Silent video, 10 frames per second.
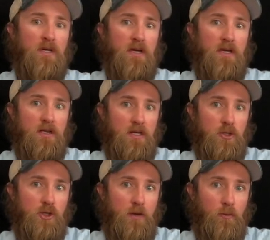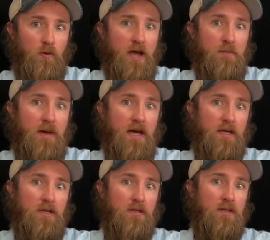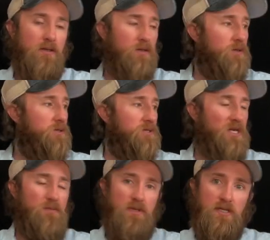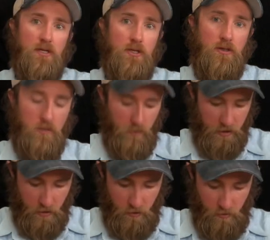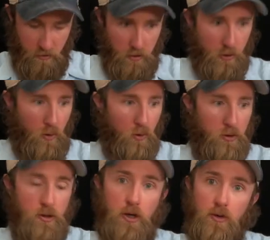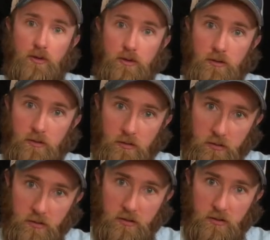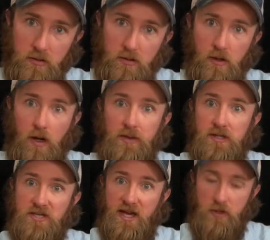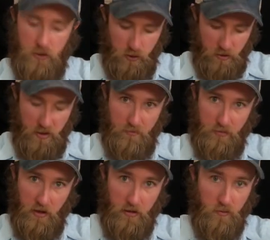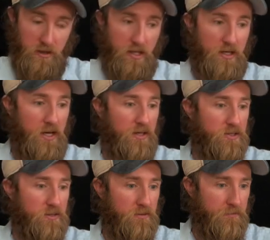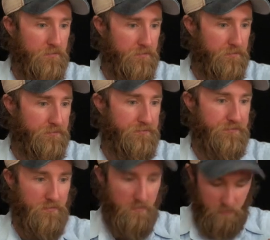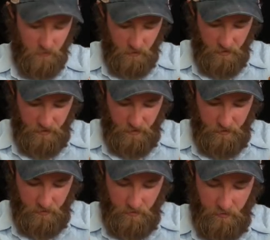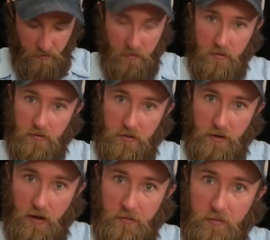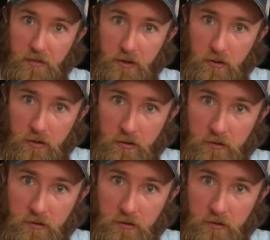And then jump right back into the C position, and we go quarter note on the 2nd string. I'm plucking with index. And then thumb and middle,